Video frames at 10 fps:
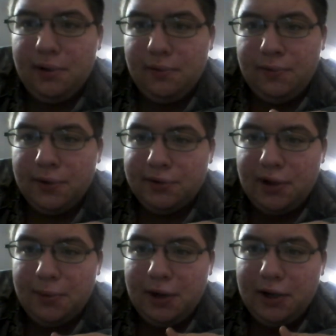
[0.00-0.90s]
the first
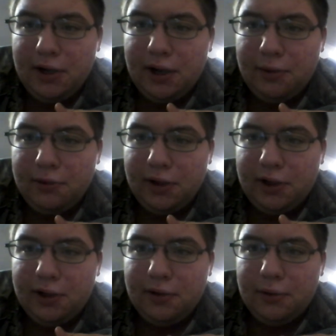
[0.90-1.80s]
time I did it, I was
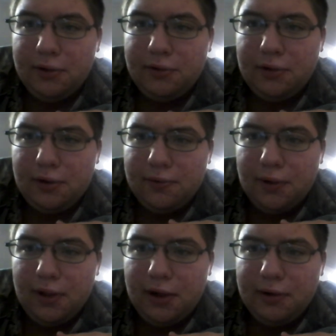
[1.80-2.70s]
like, oh, this is gonna
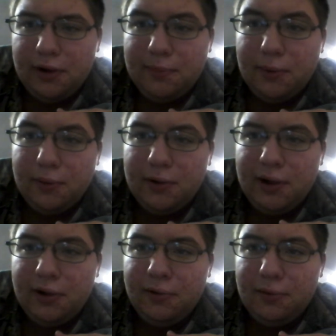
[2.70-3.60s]
fall out, and I pulled it
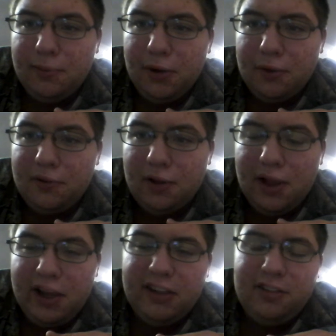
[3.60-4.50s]
out in the middle of
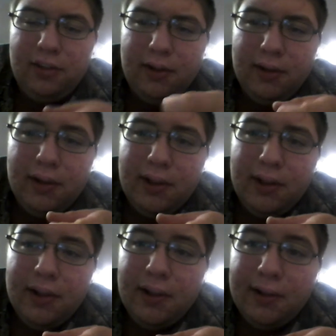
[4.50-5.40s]
class.
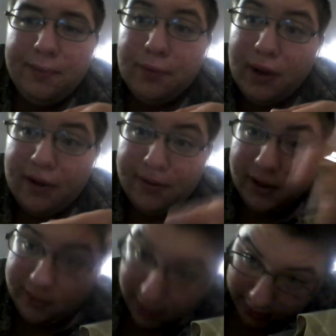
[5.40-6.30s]
After I sat